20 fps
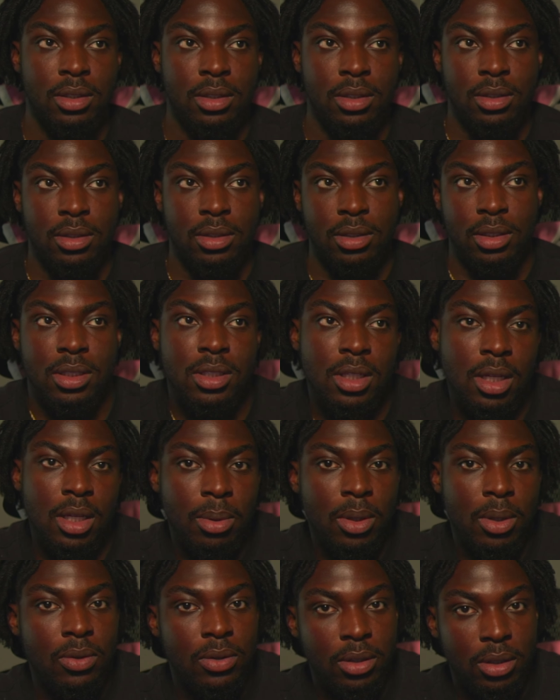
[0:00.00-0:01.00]
the sub
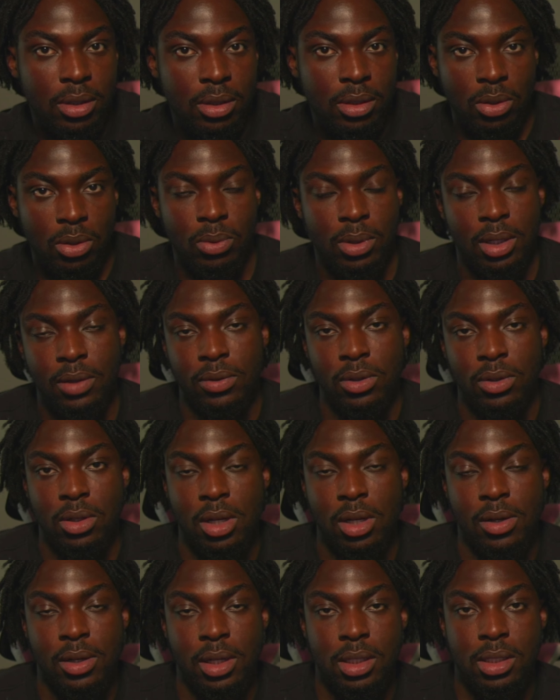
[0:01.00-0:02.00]
owner or whatever you
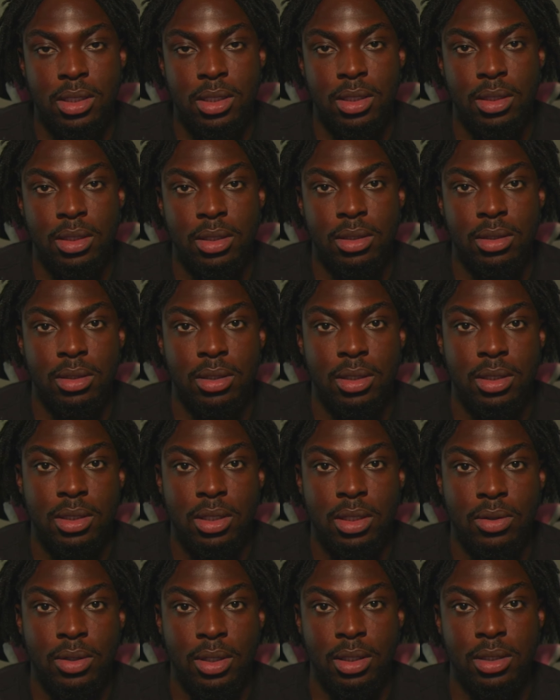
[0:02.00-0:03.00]
call that shit
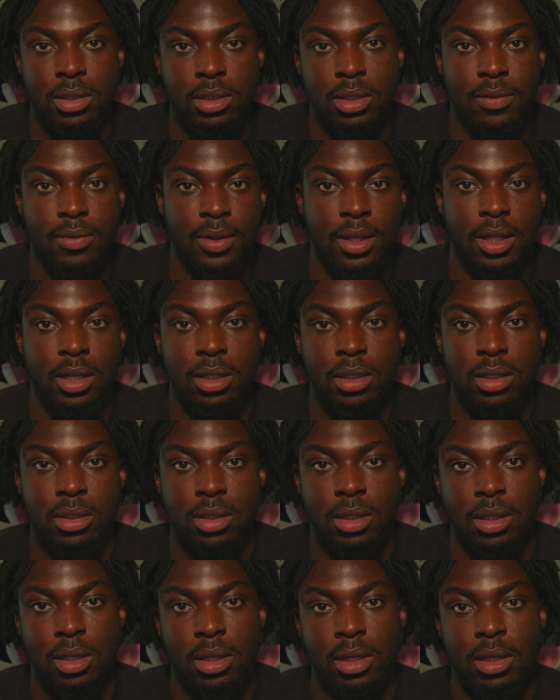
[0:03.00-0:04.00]
until he's of age,
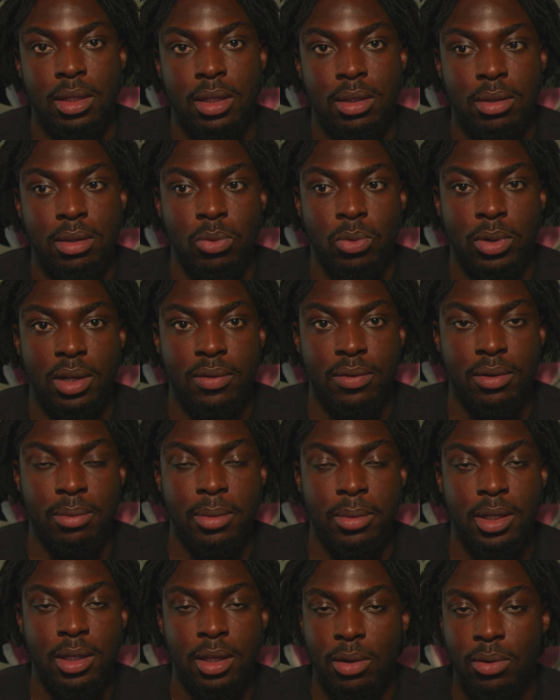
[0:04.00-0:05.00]
and whatever
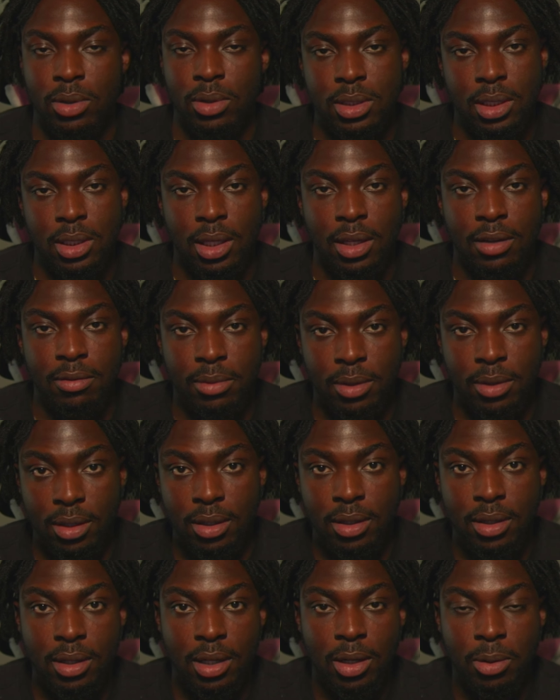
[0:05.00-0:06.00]
money he wants to give me,
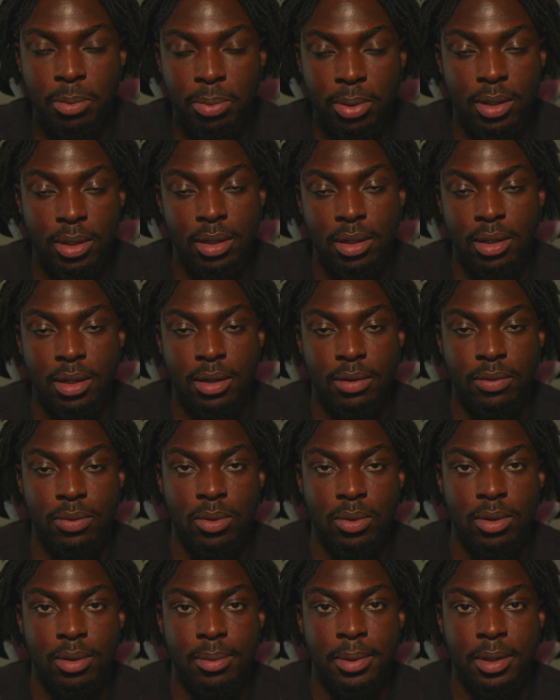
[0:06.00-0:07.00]
I'll put it in there
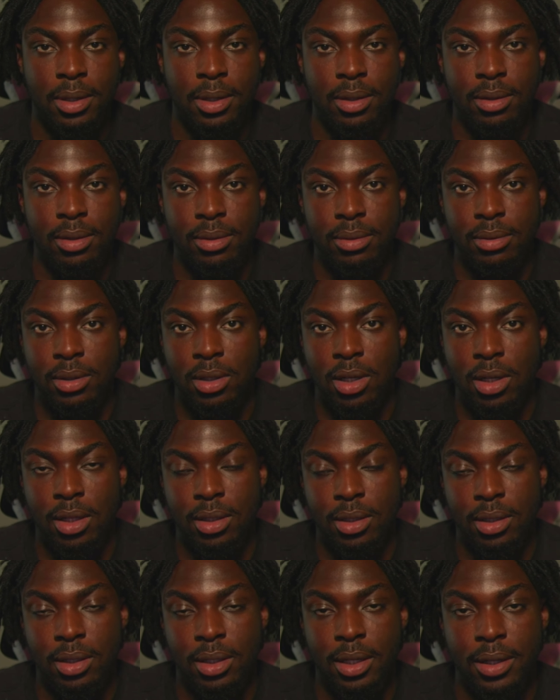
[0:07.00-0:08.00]
for him and call it
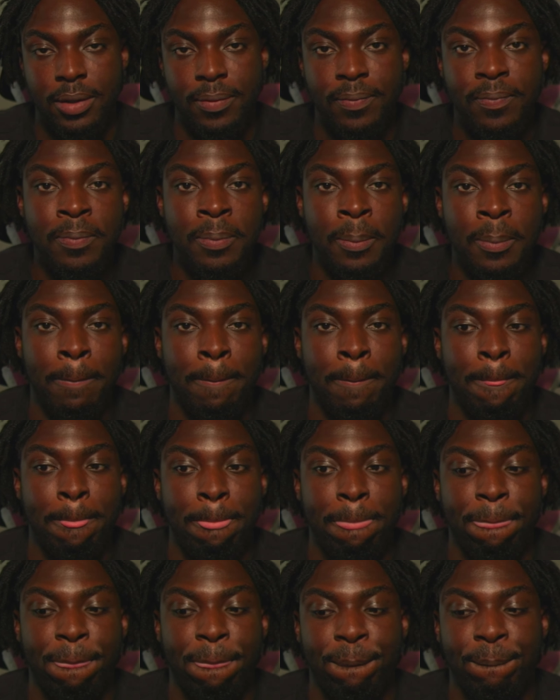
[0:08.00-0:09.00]
a day.
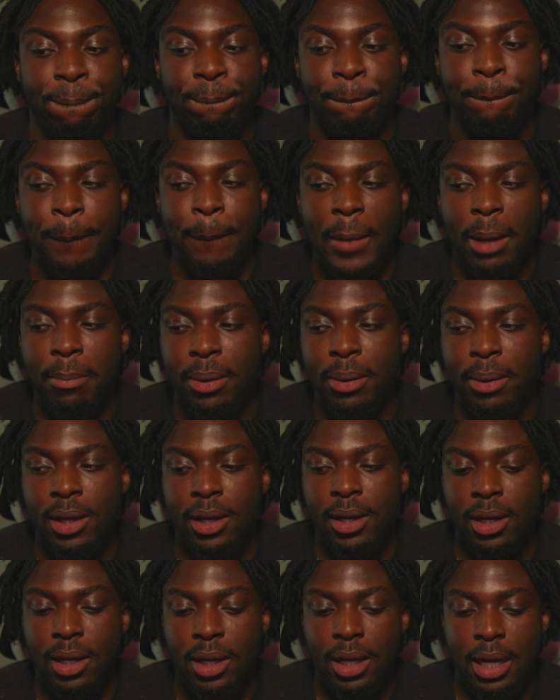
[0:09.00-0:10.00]
But
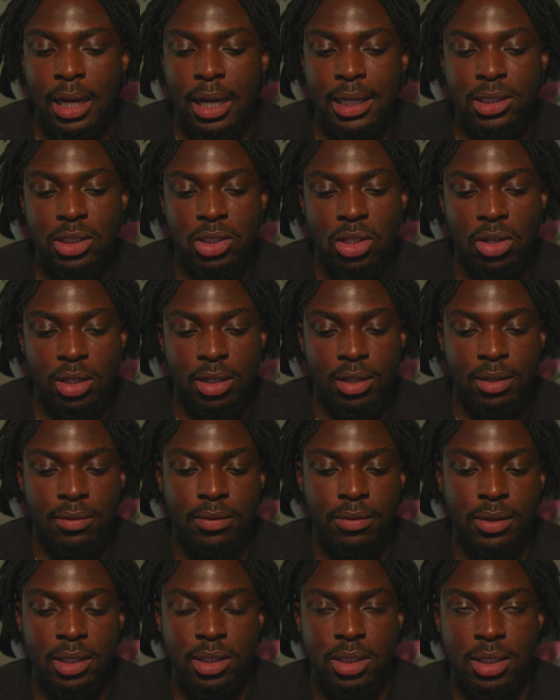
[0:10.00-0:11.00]
I started
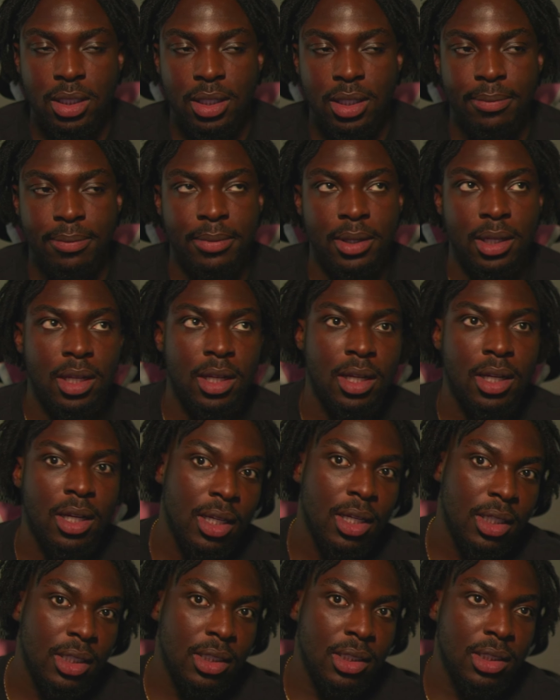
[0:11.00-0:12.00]
investing
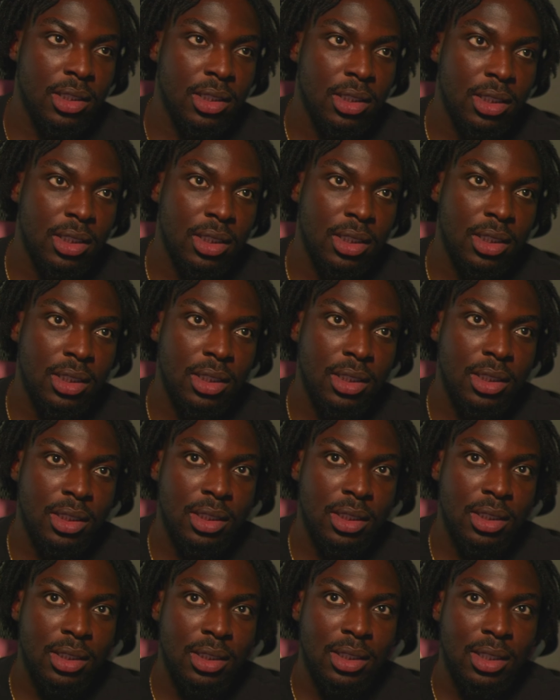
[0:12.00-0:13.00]

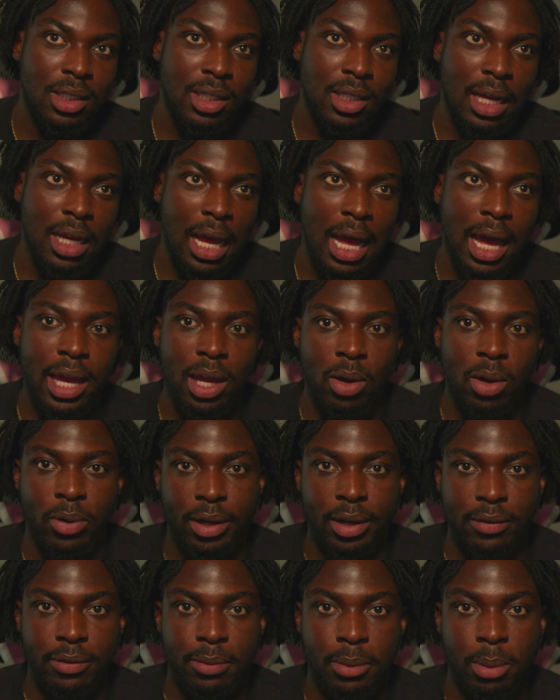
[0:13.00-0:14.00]
because I hate
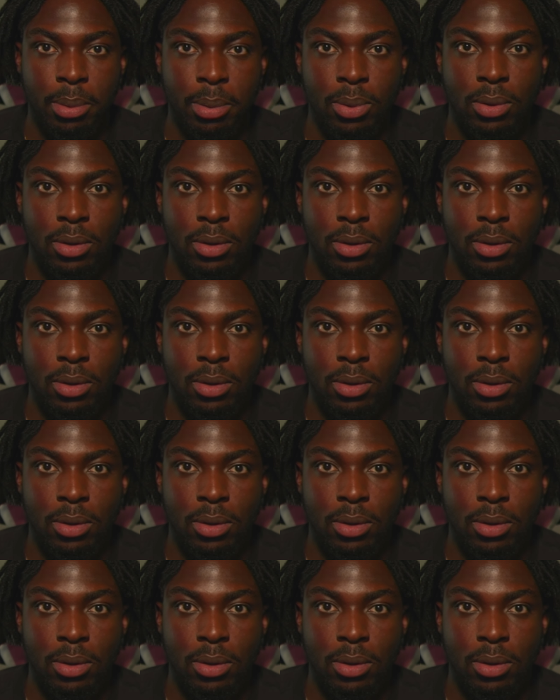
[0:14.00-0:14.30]
working for people.